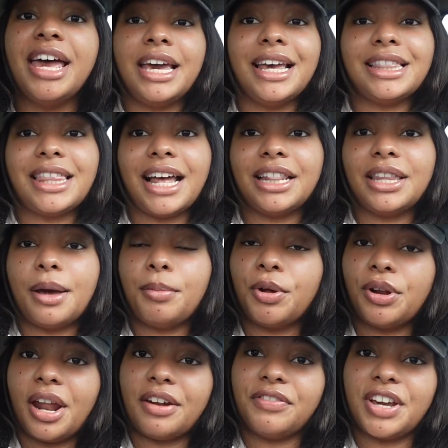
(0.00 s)
hit that thumbnail
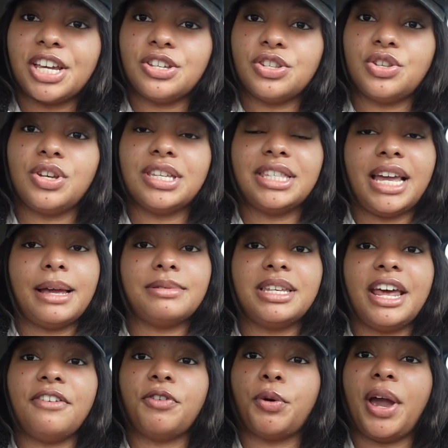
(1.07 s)
notification so you can stay up to
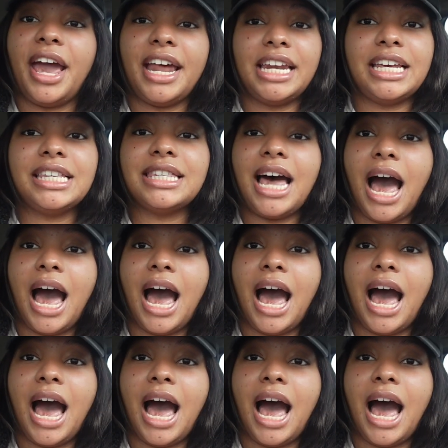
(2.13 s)
date for any